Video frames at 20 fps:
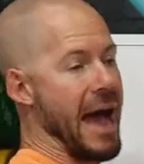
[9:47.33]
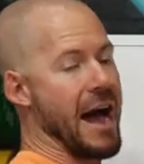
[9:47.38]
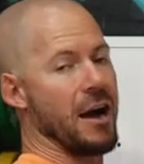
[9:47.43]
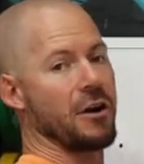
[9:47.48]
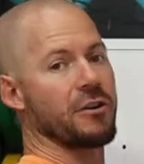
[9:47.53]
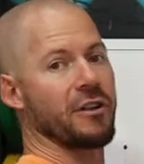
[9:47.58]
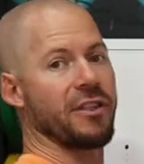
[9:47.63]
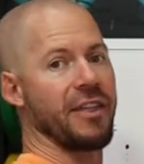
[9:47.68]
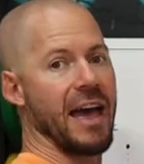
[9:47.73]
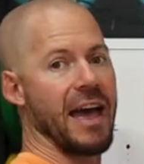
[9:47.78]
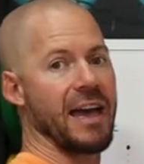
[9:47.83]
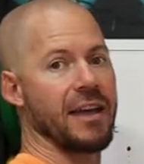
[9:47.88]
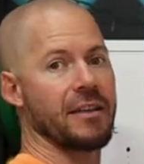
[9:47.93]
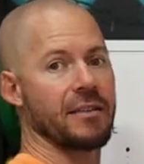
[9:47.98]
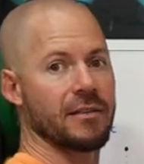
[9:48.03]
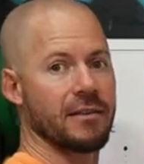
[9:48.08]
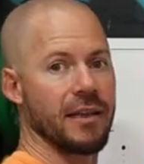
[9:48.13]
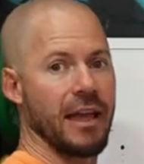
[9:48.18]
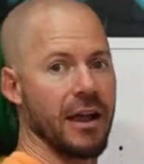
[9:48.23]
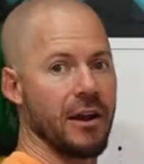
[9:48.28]
out of
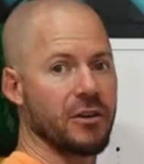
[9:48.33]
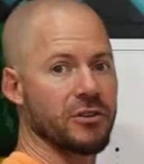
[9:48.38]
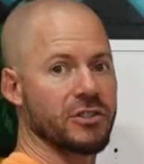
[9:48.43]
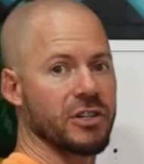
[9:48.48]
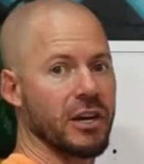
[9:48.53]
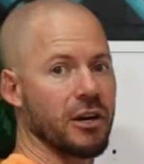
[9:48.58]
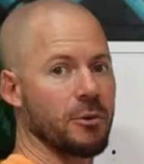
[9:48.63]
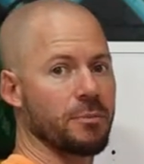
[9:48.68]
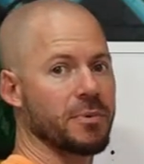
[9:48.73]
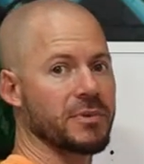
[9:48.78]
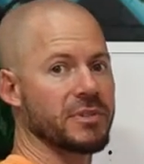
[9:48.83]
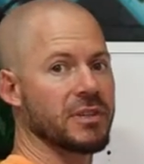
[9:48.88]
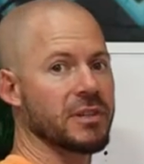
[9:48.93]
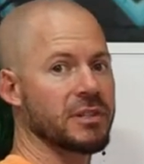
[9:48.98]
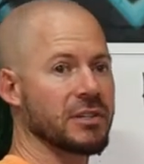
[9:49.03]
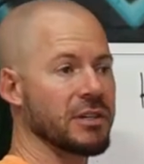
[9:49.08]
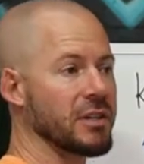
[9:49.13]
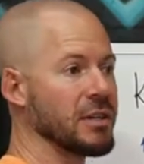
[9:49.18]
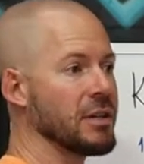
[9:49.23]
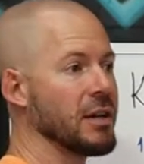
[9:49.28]
that air chair
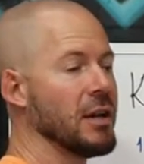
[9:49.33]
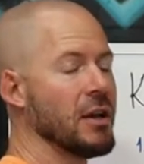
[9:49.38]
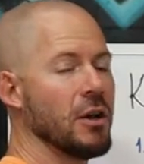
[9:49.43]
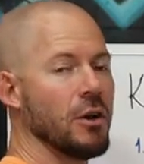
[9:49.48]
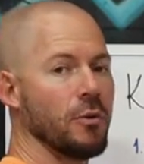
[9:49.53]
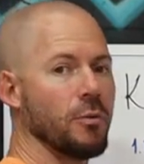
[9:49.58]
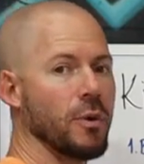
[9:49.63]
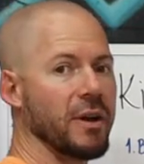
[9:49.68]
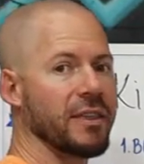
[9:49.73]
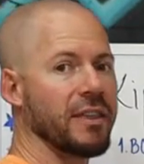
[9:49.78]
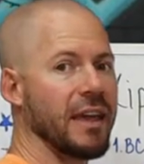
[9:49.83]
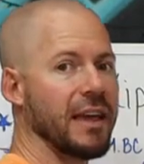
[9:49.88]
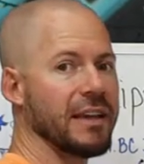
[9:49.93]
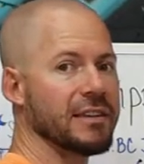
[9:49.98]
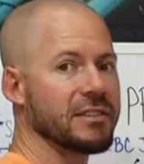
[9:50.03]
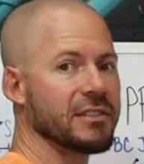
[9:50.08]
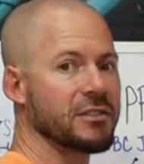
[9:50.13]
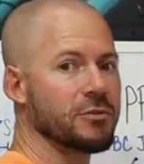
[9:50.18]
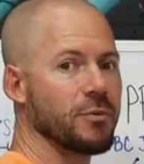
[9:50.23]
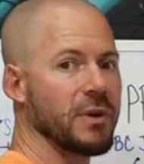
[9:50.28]
position with a
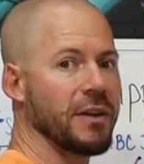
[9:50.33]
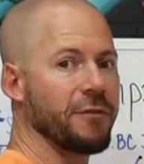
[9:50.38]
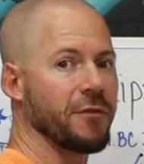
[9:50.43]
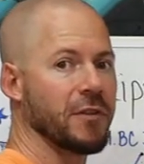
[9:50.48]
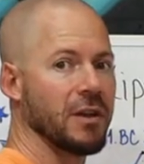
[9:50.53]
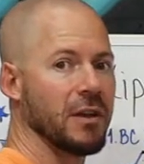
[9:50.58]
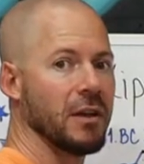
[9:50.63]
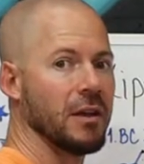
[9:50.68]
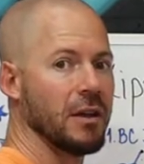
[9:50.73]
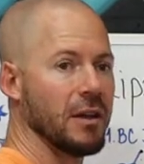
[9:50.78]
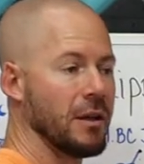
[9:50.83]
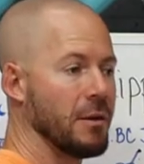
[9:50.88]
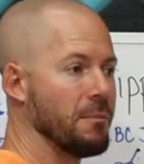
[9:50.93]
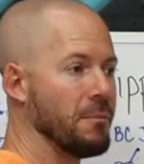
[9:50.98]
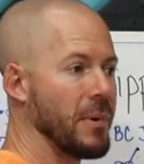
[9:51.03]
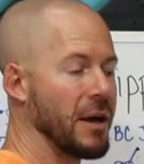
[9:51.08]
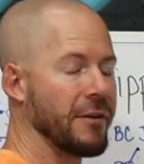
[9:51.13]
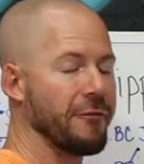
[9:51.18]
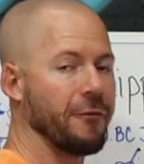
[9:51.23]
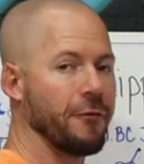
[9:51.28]
swift
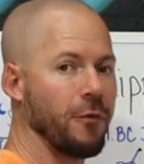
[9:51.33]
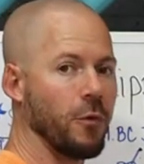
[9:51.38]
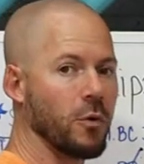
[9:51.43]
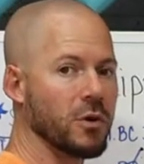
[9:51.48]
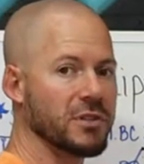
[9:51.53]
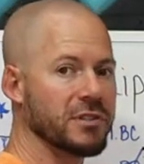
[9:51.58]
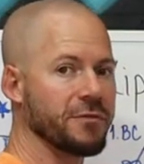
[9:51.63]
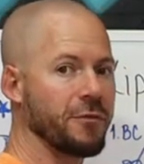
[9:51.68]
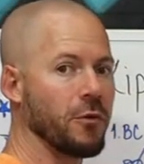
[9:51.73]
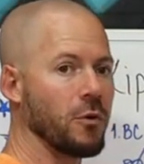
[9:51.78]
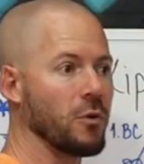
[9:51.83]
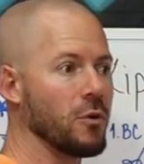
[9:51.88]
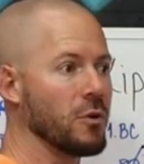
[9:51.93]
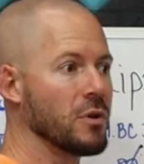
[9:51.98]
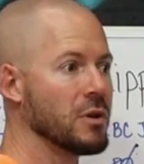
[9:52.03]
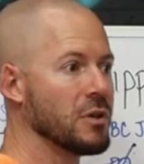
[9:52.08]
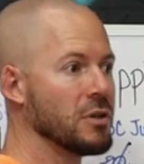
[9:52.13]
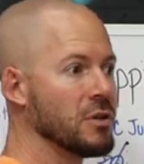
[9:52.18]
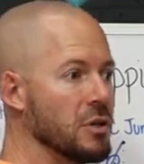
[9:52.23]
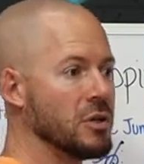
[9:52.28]
but
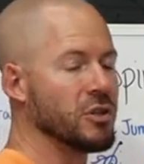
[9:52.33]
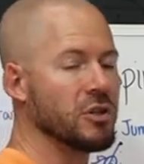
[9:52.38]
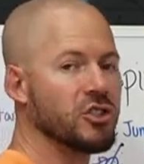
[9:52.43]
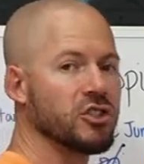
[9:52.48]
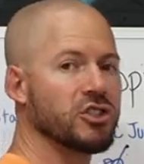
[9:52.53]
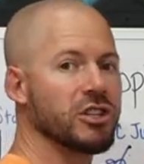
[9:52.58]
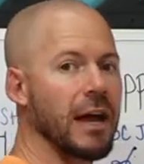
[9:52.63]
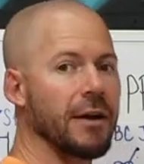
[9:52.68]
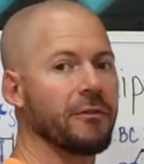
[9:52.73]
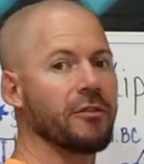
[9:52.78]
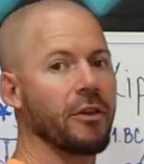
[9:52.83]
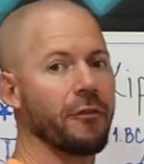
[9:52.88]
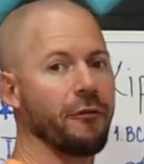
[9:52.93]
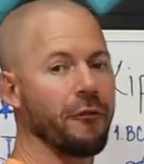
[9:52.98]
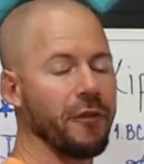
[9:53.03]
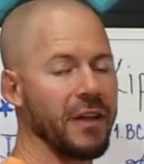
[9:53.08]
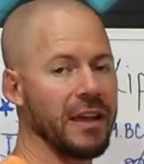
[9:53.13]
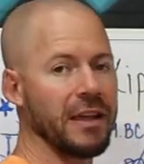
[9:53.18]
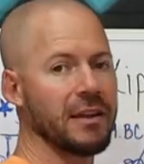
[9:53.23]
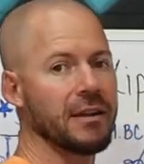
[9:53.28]
forceful shove the
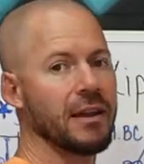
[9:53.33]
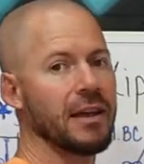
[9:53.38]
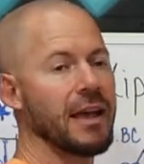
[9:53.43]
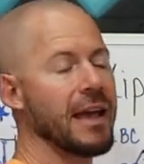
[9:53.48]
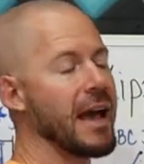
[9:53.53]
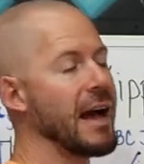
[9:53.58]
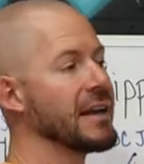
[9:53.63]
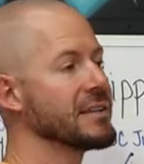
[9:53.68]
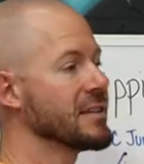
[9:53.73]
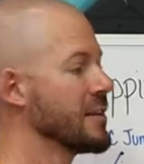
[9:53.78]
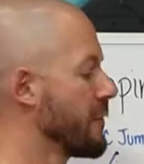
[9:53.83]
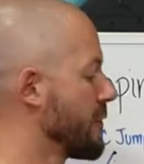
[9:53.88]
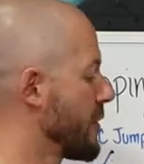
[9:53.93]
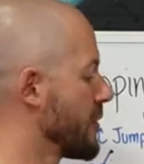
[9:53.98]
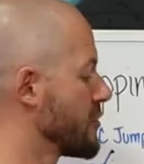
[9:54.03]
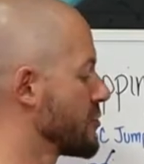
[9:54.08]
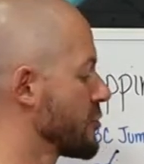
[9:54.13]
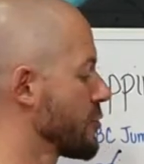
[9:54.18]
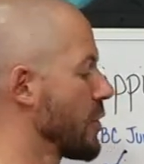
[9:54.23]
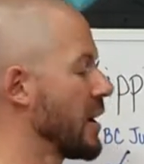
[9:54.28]
feet as if
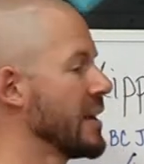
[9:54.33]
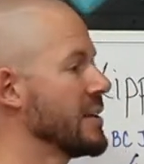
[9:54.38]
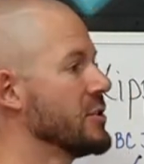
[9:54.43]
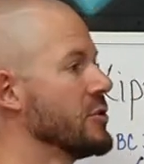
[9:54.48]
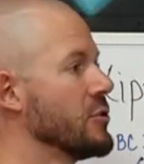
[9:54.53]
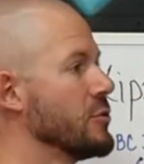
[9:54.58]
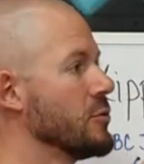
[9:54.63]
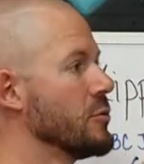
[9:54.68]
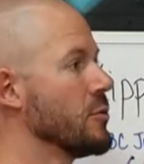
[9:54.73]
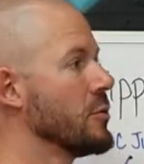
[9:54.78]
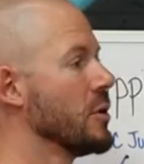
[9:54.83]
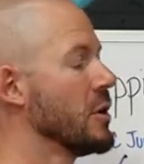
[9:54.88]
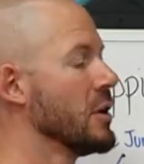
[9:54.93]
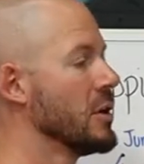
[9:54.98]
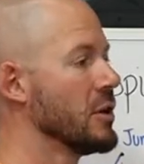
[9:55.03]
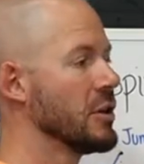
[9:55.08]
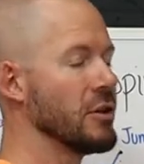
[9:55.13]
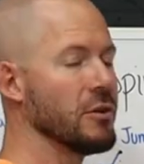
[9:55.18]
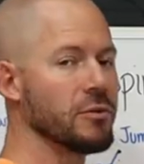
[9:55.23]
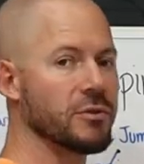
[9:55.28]
they're trying to
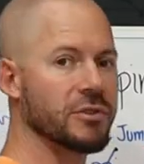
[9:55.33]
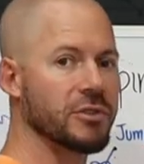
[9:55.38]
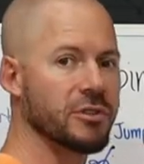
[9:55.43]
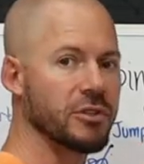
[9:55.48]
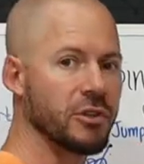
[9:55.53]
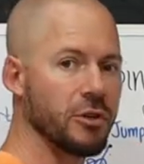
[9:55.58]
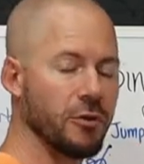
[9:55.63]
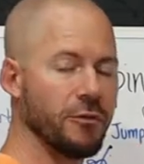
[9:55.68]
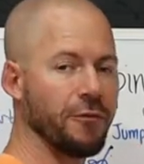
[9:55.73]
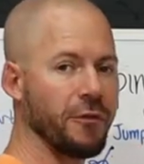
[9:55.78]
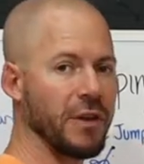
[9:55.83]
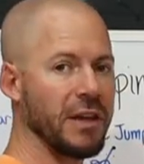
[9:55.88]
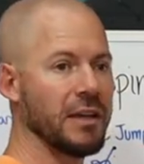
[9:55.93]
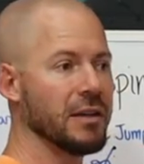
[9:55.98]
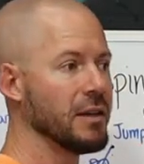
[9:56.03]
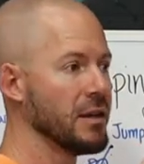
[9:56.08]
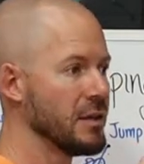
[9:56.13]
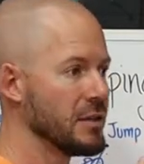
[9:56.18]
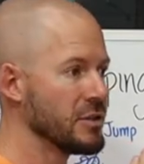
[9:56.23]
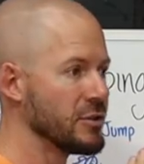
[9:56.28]
use 2 feet
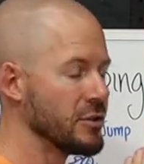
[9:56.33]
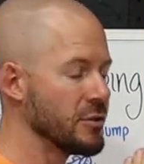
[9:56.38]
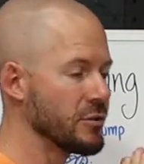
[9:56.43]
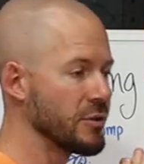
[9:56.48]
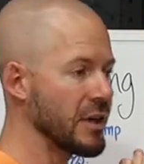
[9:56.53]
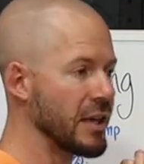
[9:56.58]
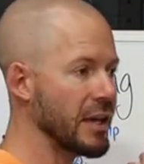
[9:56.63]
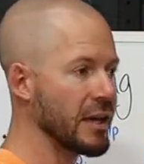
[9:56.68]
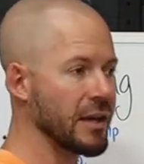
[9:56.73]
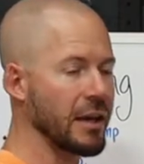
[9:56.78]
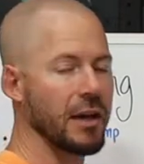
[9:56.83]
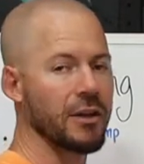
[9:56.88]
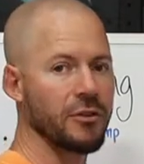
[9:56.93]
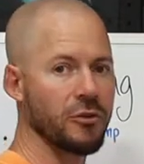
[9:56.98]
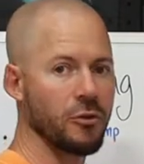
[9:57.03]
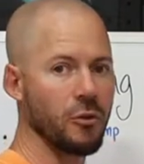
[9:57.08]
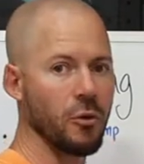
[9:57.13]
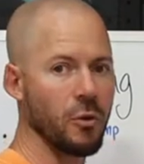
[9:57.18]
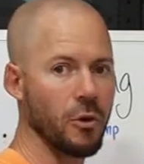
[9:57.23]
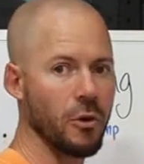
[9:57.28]
to kick a
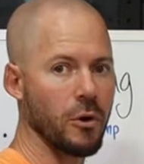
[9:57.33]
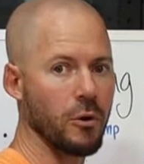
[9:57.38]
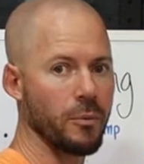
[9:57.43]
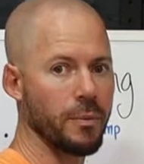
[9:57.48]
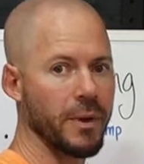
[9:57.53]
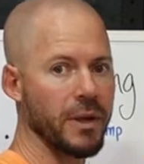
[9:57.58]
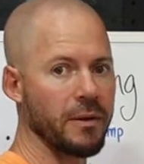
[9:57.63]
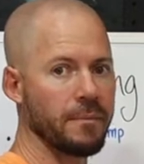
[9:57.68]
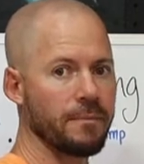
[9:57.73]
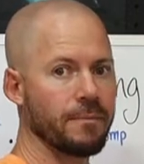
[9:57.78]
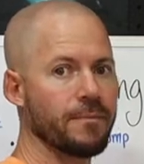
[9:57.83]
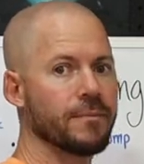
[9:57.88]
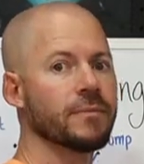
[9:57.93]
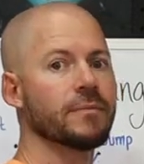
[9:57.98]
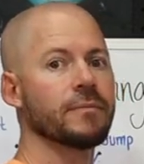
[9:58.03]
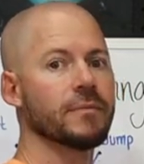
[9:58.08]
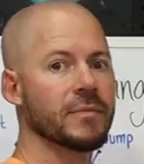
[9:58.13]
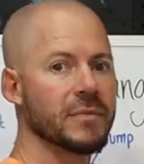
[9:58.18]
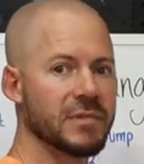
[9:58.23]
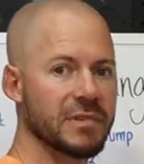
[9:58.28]
door open.
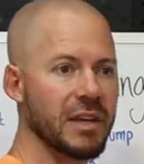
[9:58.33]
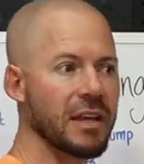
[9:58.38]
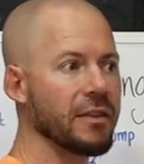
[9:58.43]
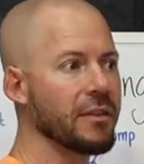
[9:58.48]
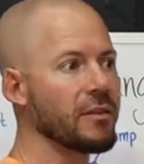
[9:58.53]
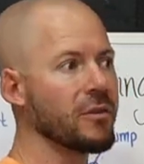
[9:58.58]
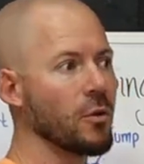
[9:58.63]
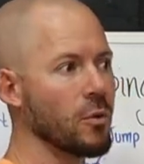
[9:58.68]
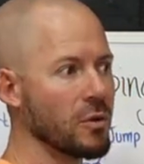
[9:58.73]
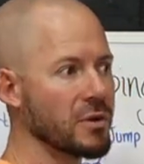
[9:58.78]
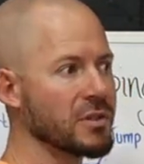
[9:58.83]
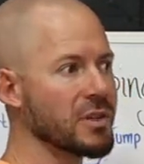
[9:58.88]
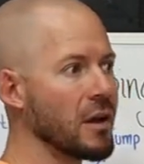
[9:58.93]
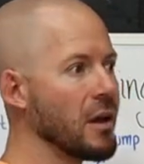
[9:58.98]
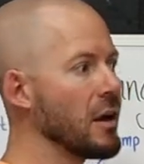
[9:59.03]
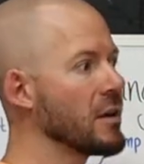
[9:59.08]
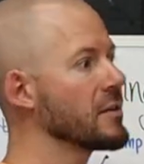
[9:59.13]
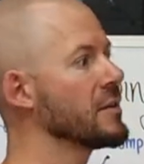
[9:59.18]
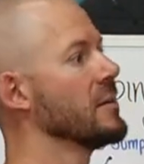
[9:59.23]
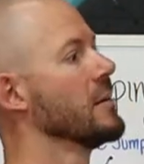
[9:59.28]
Say the door is
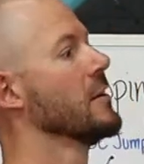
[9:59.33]
locked,